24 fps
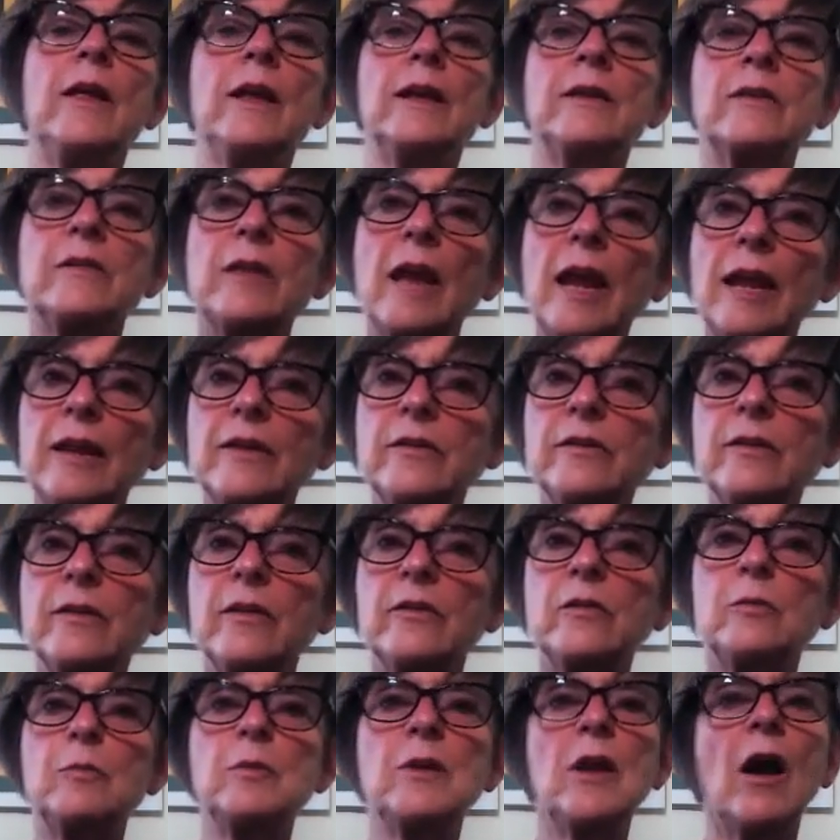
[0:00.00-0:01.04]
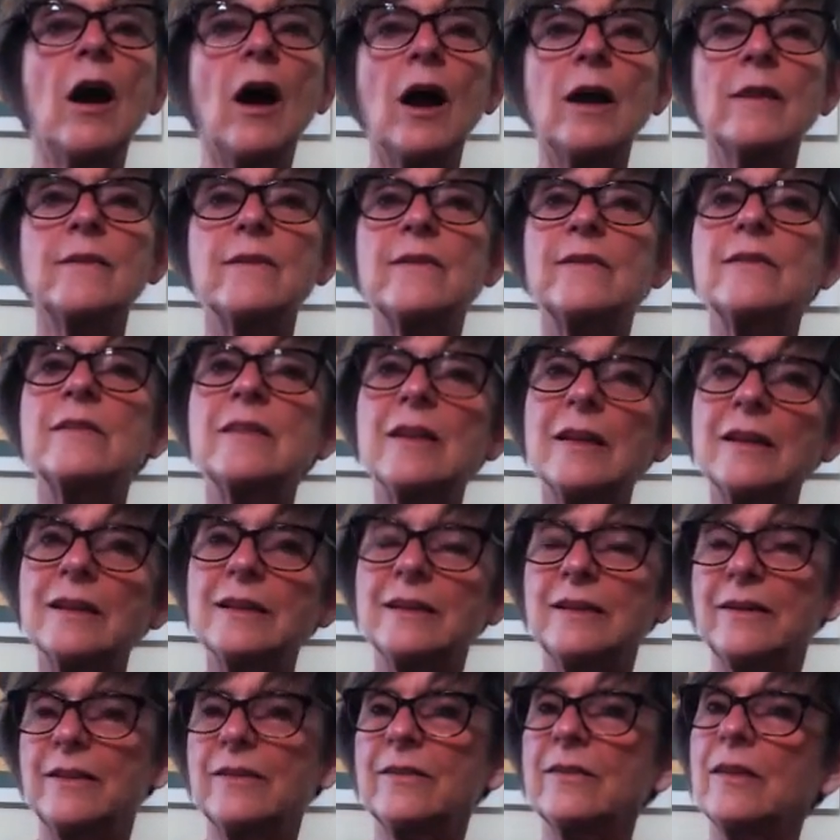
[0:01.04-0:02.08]
It takes us beyond
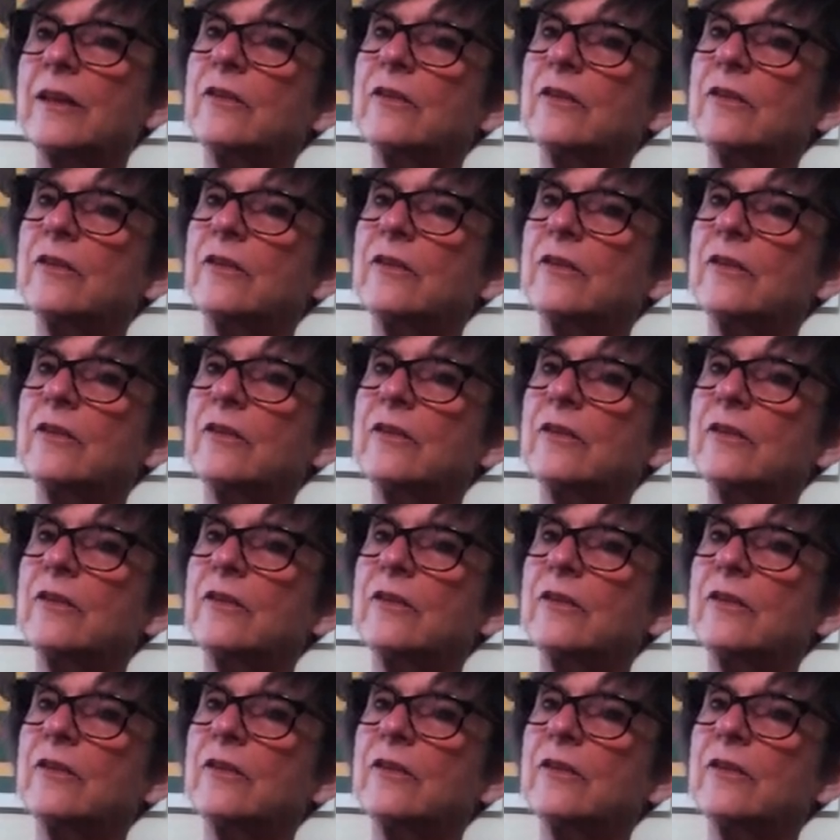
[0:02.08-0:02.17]
silliness,